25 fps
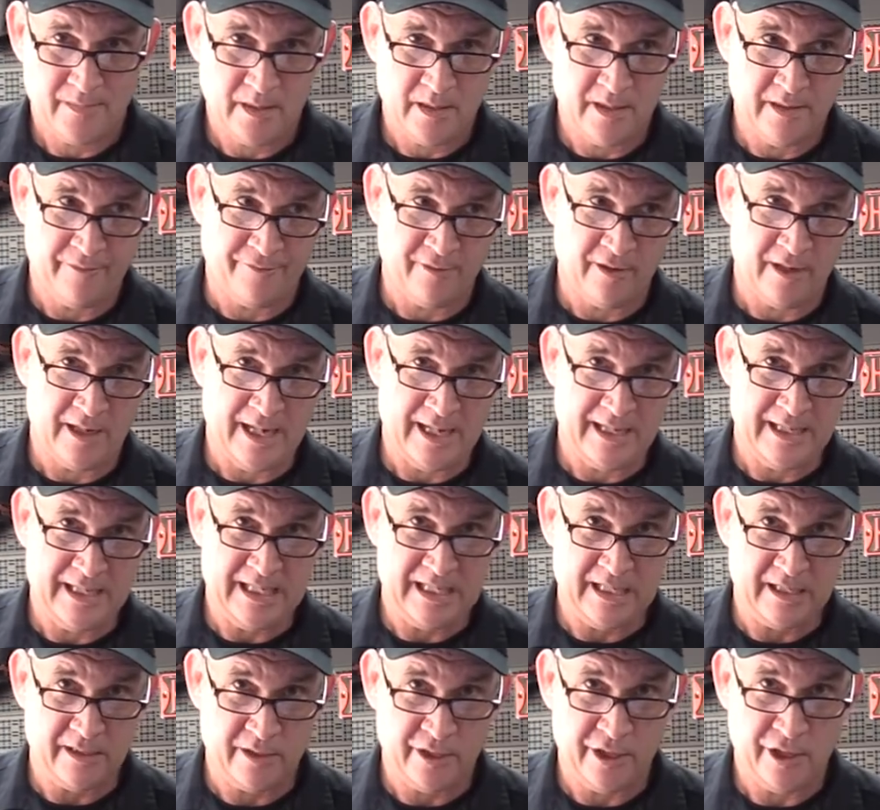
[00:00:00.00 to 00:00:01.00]
different
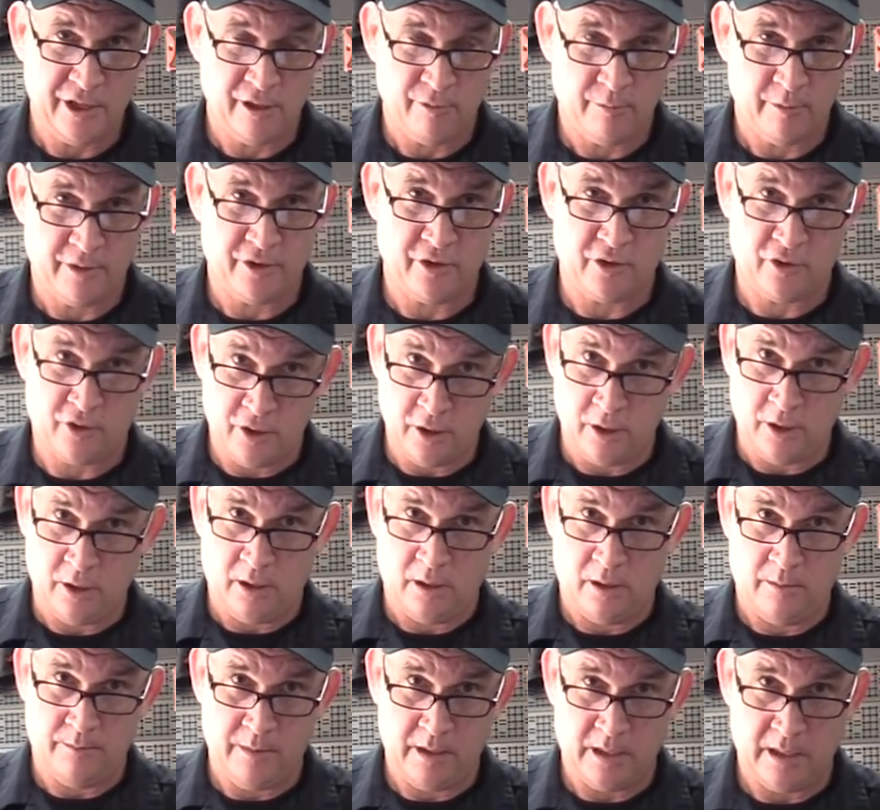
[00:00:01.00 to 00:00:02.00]
ideas here, which is
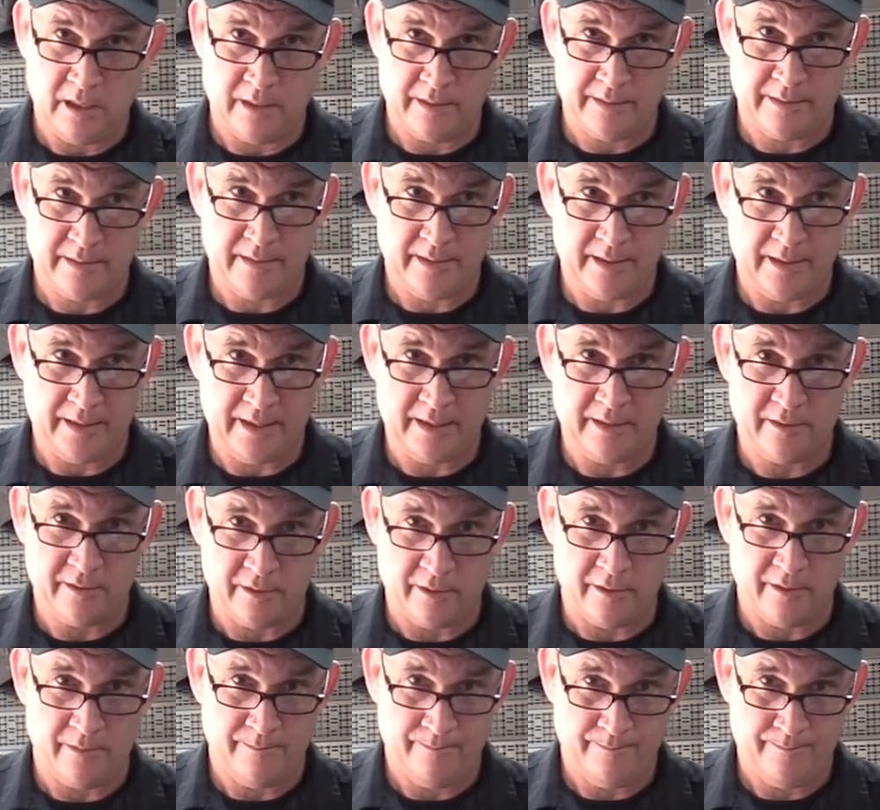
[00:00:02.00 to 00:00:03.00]
good because at least
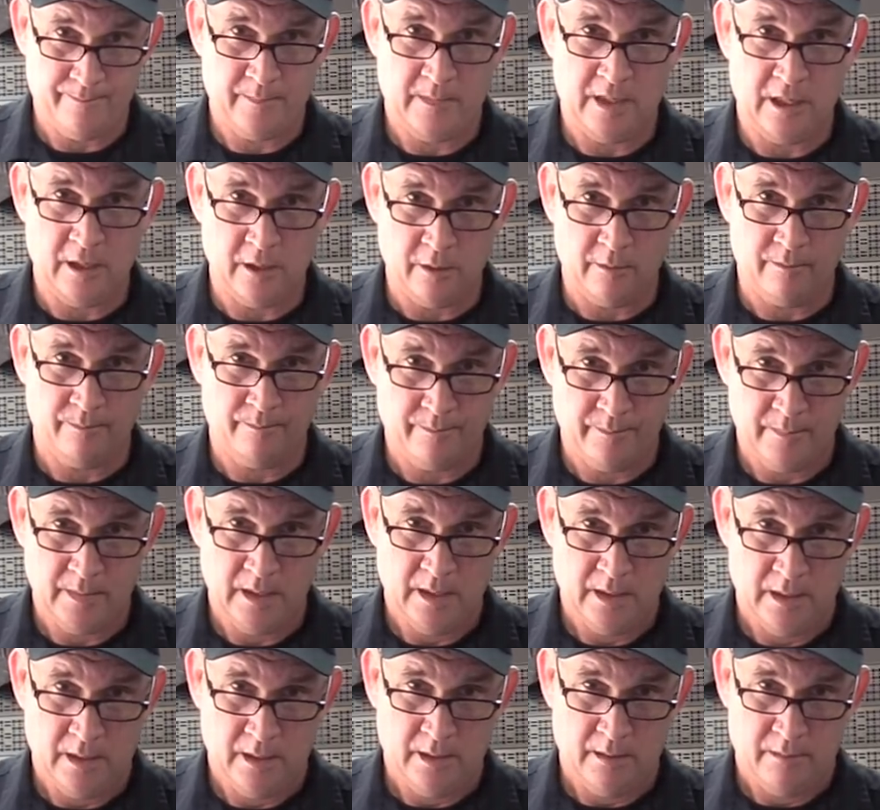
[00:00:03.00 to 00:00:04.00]

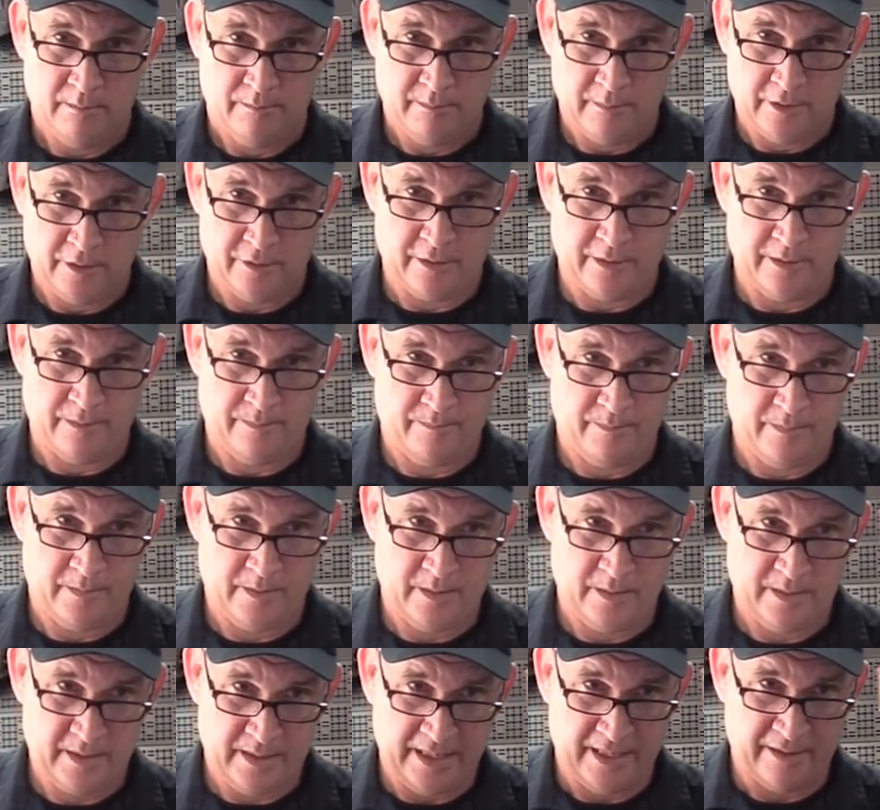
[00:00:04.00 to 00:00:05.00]
there's a
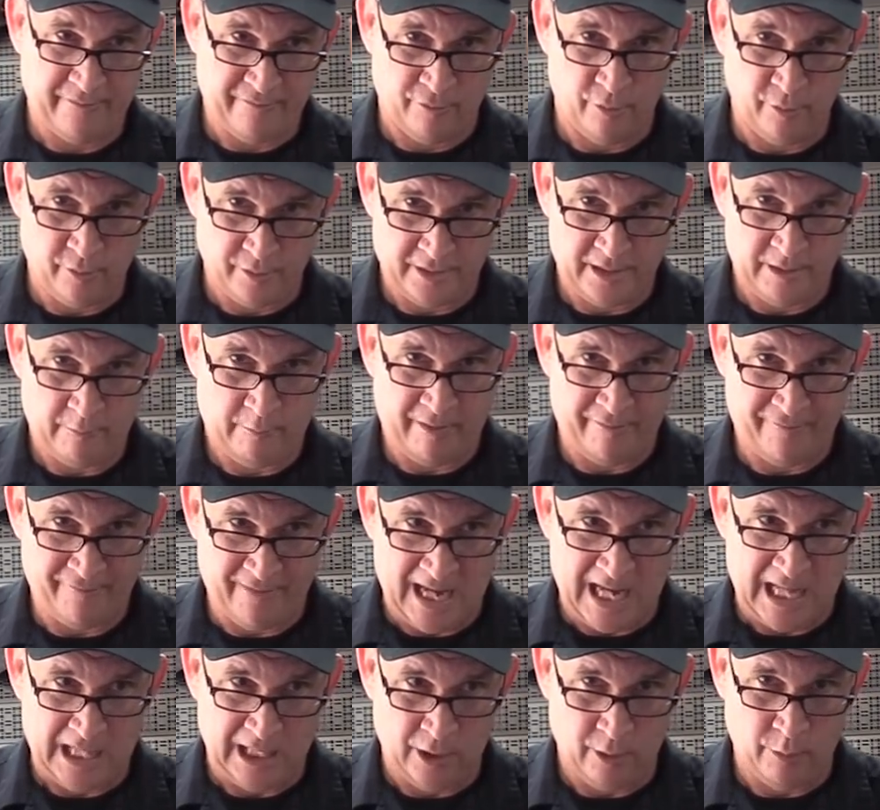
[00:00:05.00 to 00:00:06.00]
set of rules that we
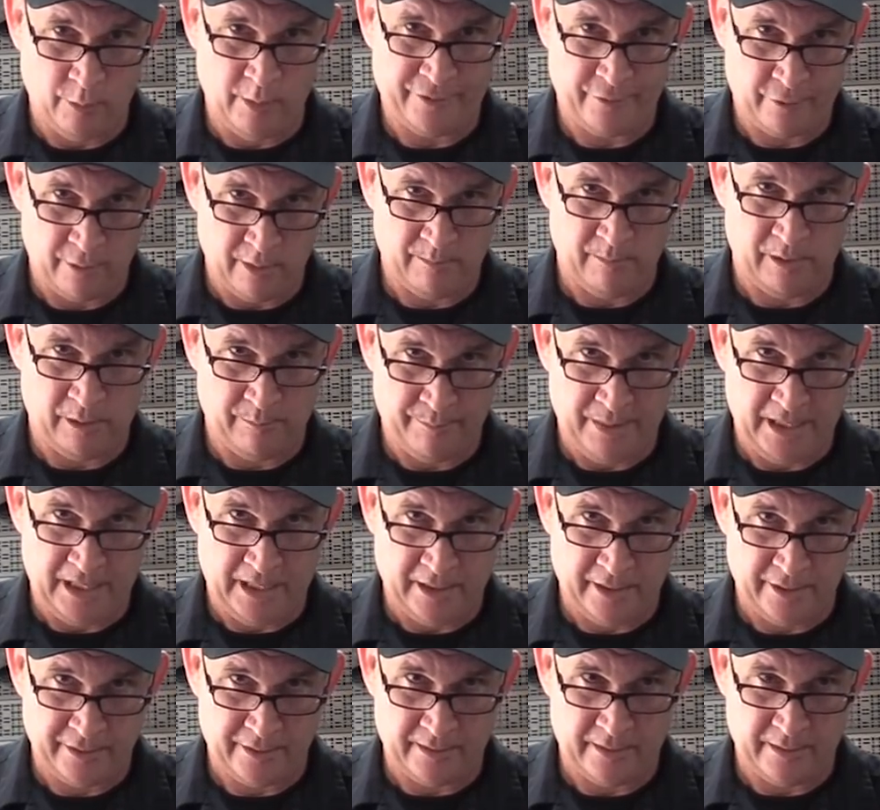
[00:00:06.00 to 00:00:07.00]
follow with Gremlin
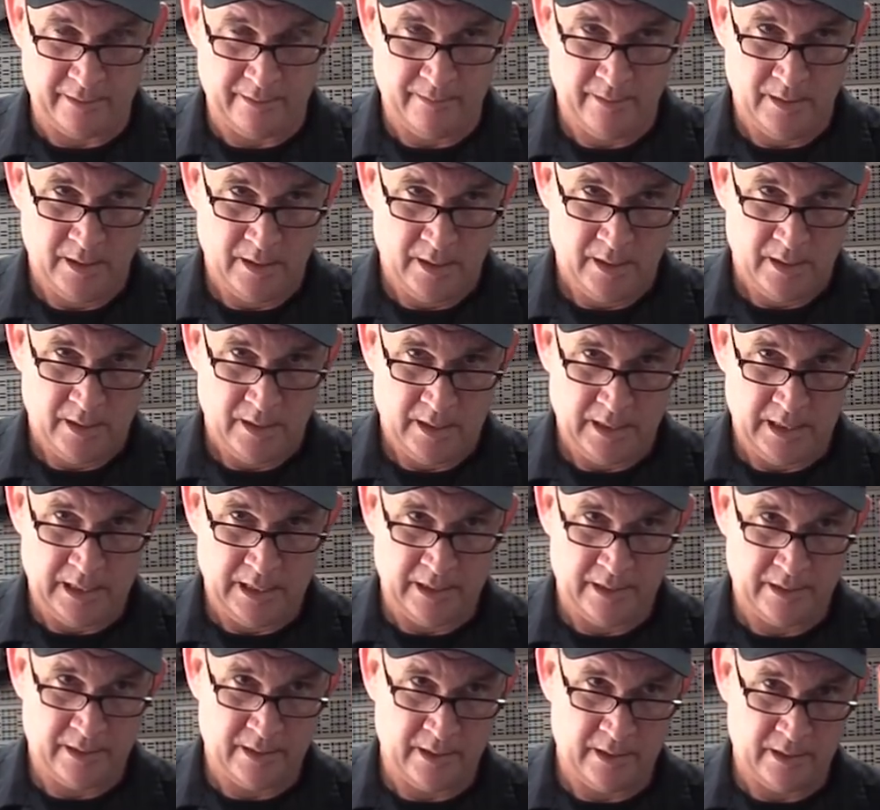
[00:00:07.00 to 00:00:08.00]
bells, and
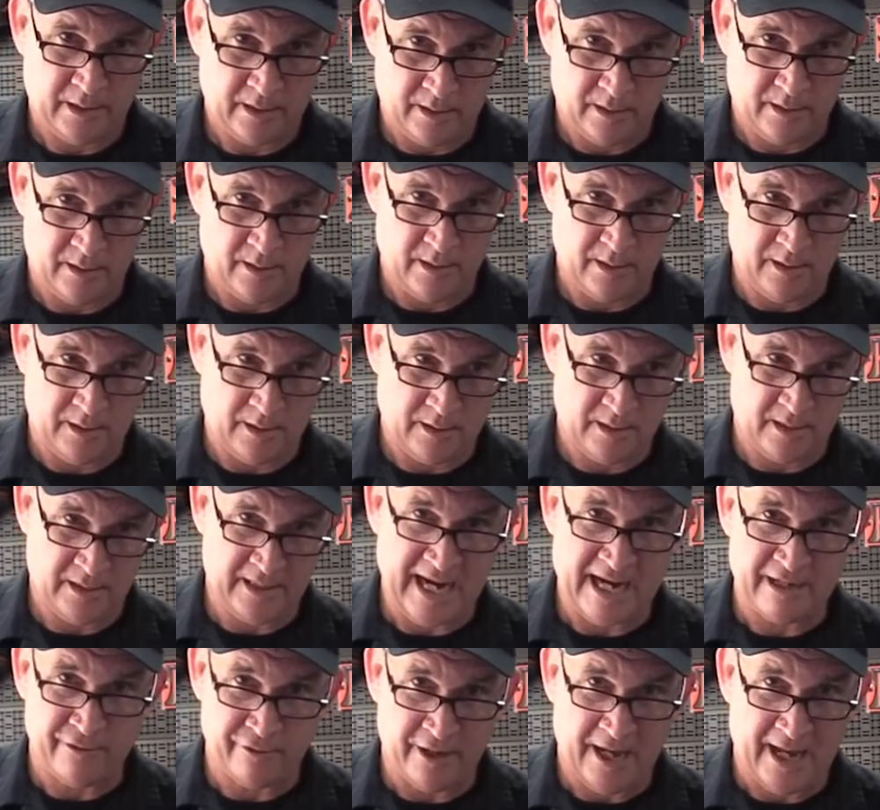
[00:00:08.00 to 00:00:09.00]
it's
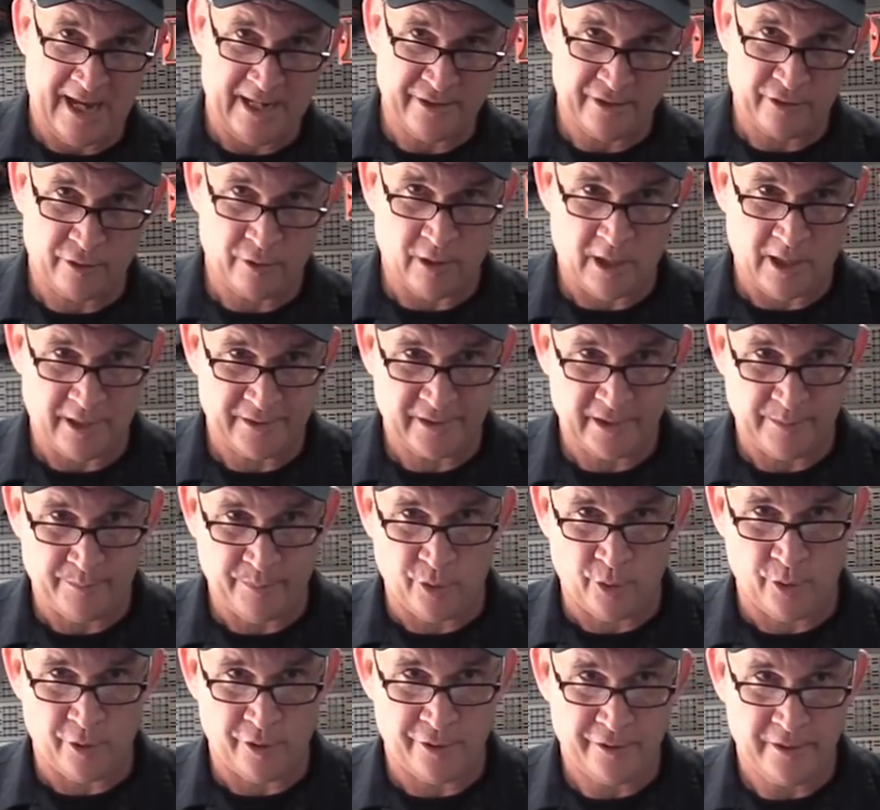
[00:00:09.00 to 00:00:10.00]
standardized across the
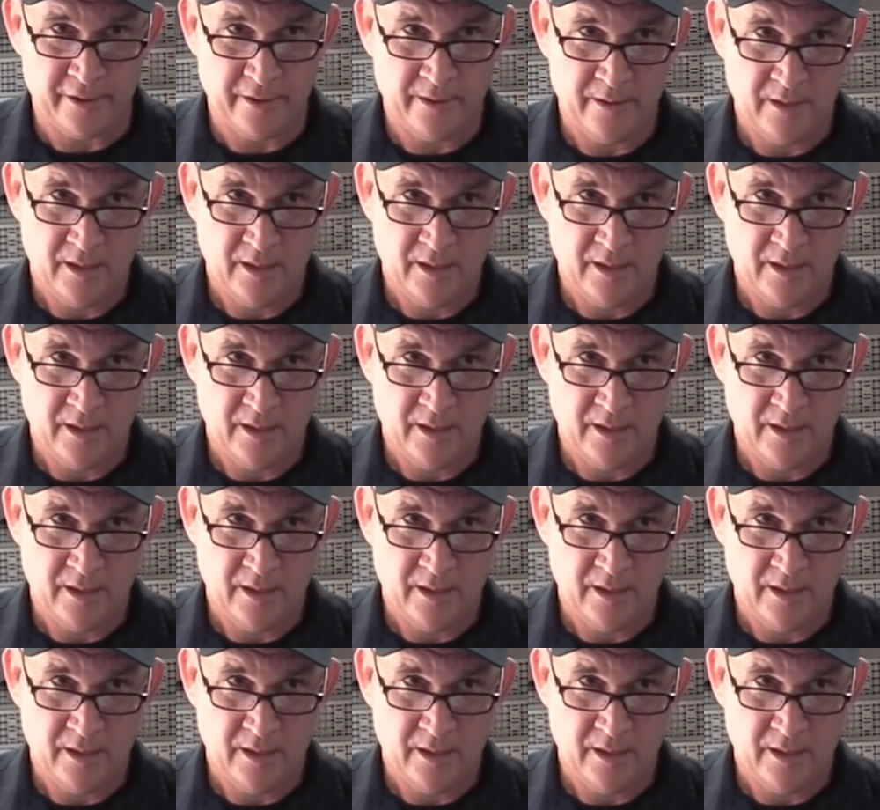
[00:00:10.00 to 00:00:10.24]
board.